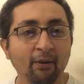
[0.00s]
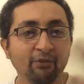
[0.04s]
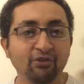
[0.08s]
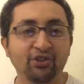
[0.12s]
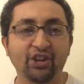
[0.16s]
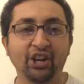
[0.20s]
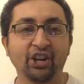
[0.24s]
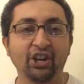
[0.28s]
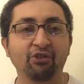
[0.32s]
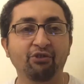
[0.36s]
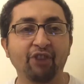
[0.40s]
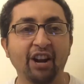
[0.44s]

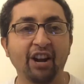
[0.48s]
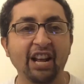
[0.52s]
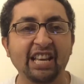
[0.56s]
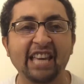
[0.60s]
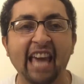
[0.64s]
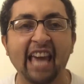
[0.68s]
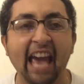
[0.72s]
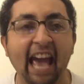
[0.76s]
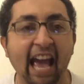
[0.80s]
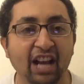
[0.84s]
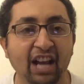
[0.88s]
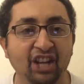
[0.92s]
generate
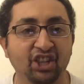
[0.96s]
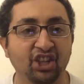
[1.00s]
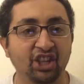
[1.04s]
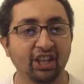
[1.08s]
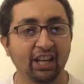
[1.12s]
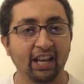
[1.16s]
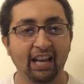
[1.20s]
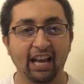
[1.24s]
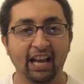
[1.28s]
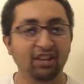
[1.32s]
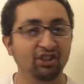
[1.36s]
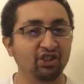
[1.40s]
cash
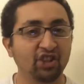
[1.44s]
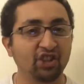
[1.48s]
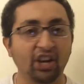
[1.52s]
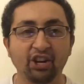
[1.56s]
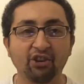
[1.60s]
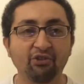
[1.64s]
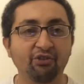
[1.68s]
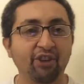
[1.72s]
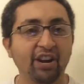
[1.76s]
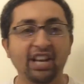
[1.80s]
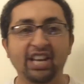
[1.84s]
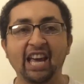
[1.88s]
and
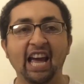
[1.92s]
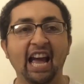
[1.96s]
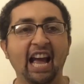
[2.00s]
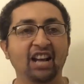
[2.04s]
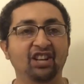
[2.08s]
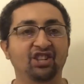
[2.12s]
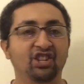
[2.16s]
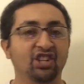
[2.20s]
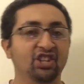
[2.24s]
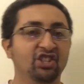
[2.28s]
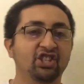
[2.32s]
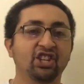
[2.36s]
generate
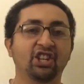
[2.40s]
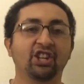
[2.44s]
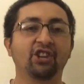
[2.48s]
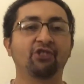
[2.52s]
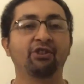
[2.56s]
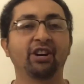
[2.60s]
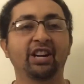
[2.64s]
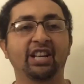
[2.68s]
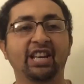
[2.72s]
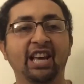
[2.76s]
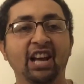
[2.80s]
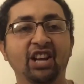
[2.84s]
cash and
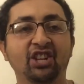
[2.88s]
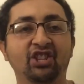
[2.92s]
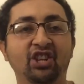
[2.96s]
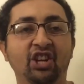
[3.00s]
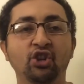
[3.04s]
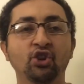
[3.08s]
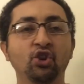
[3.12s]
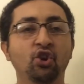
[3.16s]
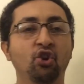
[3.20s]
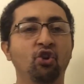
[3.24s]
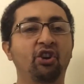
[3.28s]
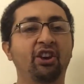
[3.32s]
generate cash,
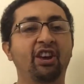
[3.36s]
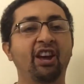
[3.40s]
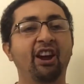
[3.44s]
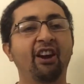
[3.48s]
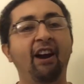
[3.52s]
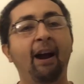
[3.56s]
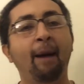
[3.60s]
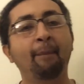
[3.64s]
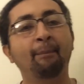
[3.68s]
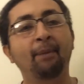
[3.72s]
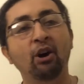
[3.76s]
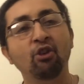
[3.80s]
and you don't
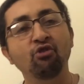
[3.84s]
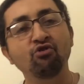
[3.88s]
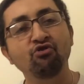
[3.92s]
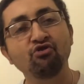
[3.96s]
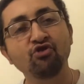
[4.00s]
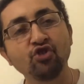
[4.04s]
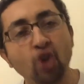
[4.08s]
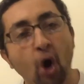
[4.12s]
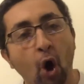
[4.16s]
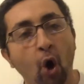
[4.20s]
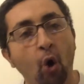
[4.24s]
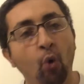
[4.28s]
care
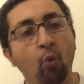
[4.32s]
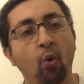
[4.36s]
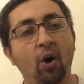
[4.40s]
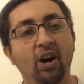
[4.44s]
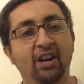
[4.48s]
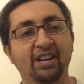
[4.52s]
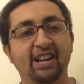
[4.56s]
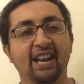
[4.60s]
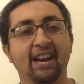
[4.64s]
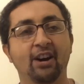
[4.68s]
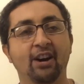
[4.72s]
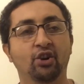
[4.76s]
about no
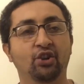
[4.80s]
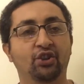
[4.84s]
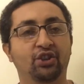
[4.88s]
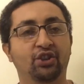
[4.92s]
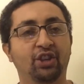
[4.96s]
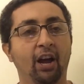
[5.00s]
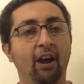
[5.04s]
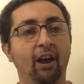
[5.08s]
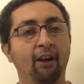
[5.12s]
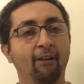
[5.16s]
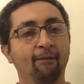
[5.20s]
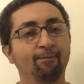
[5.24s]
one
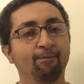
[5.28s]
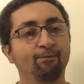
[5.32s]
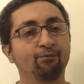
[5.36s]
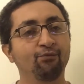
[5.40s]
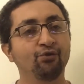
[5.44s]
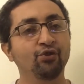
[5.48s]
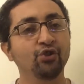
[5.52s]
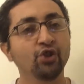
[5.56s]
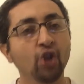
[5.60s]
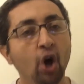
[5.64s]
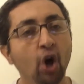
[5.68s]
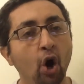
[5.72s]
else,
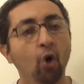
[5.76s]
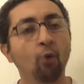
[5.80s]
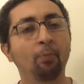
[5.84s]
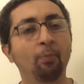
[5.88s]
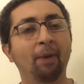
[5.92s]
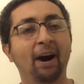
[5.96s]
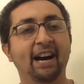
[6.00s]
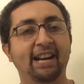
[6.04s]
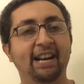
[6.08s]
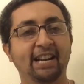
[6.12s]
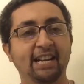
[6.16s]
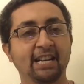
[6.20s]

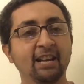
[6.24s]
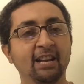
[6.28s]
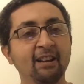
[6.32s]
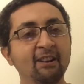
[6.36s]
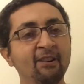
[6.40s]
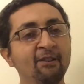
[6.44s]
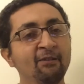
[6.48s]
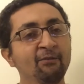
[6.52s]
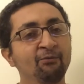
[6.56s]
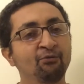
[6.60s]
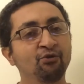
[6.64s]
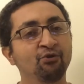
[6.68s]
nobody,
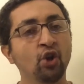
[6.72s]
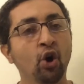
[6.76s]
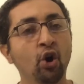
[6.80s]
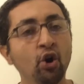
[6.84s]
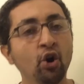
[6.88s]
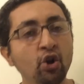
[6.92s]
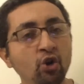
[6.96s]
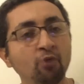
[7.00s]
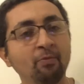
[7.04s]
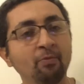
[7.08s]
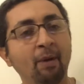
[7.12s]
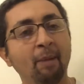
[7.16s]
no
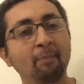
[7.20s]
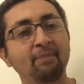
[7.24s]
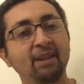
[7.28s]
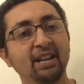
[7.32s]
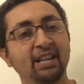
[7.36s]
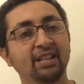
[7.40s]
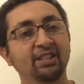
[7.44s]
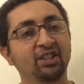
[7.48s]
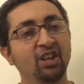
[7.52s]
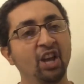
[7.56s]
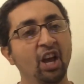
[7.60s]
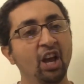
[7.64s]
human
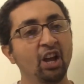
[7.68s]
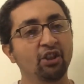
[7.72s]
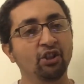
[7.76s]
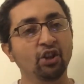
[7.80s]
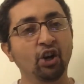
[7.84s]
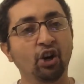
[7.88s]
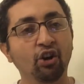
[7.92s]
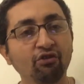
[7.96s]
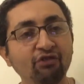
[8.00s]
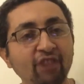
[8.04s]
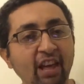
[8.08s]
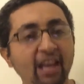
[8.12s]
beings,
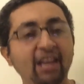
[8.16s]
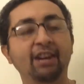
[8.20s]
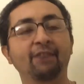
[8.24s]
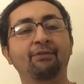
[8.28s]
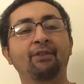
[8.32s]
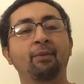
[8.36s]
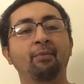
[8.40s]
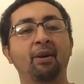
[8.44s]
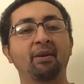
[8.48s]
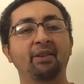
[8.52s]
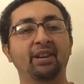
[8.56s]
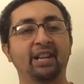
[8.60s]
no Native
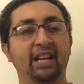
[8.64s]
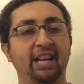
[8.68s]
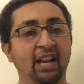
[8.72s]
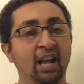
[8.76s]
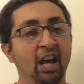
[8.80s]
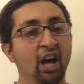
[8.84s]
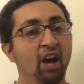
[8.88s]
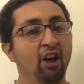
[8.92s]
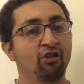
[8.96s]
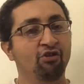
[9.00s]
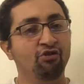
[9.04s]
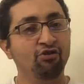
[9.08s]
American,
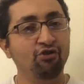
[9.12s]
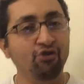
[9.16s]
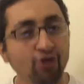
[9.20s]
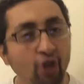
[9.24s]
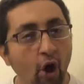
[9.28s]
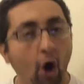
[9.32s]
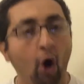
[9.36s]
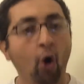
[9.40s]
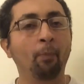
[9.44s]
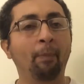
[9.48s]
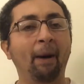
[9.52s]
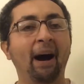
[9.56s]

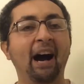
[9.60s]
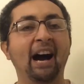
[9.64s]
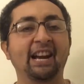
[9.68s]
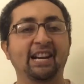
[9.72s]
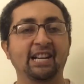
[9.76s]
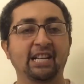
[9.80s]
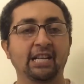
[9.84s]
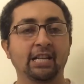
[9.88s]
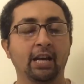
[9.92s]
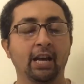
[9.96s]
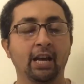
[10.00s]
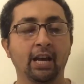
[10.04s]

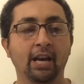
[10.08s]
nobody.